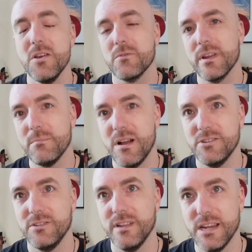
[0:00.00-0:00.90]
Ring
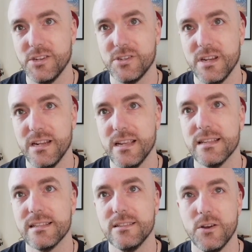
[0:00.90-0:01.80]
modulation
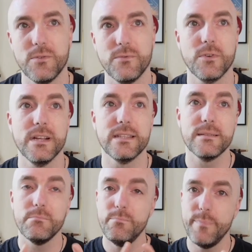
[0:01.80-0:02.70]
is known for its
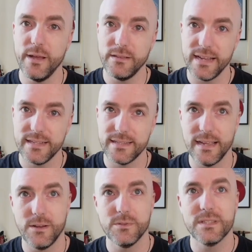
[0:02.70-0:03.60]
bell-like
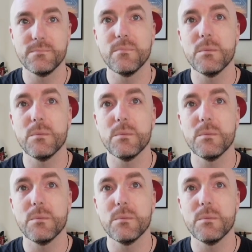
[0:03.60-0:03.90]
sounds,